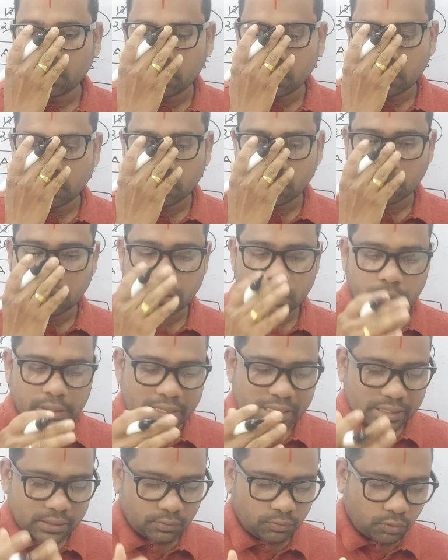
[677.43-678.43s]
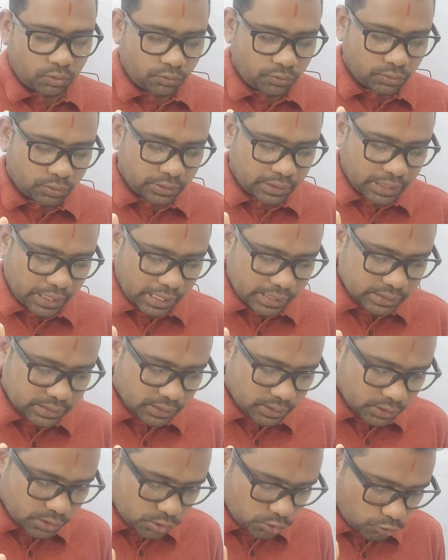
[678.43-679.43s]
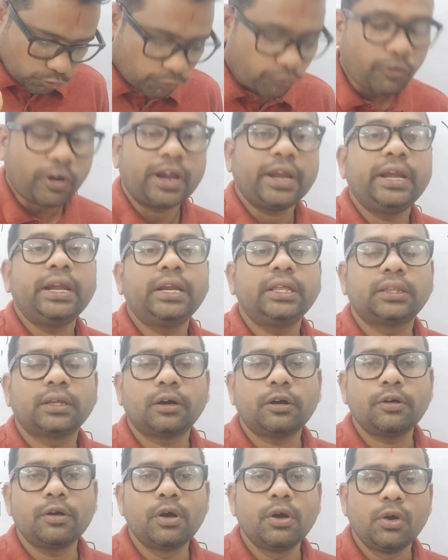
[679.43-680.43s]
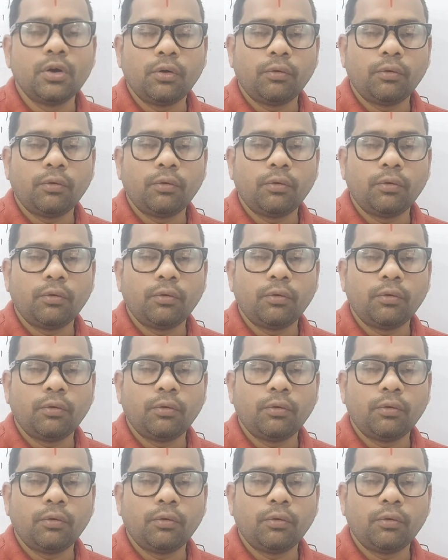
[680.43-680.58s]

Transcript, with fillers: uh, what they are asking us to find the